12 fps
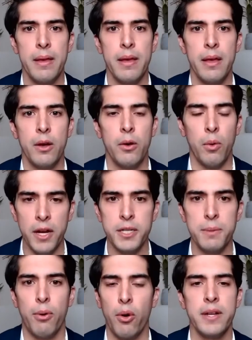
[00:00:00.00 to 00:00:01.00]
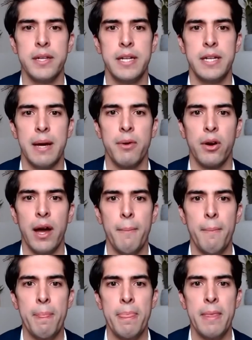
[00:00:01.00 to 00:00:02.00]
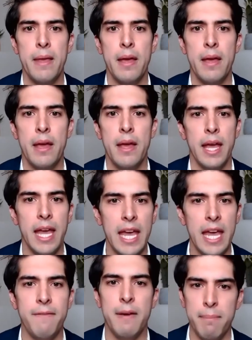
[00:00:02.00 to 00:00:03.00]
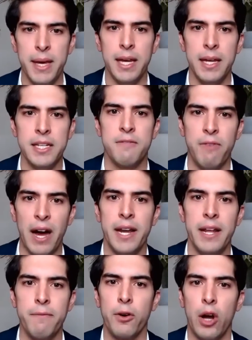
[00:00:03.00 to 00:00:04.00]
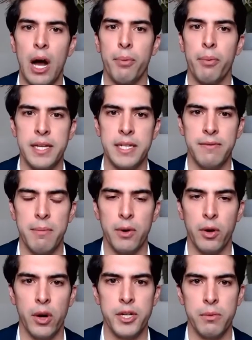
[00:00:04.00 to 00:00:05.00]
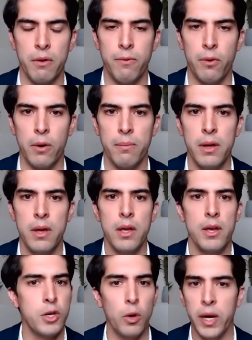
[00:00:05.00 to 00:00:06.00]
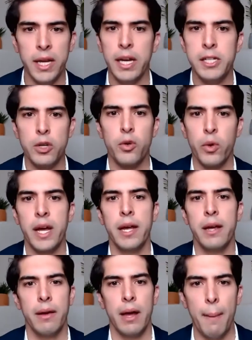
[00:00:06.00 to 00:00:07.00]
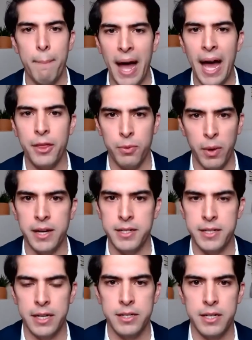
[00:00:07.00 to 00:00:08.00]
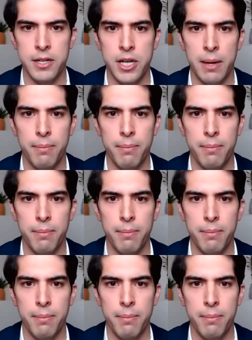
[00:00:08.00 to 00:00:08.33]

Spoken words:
who I support as a Democrat, if it means fighting for comprehensive immigration reform. So we need to create a pathway to citizenship.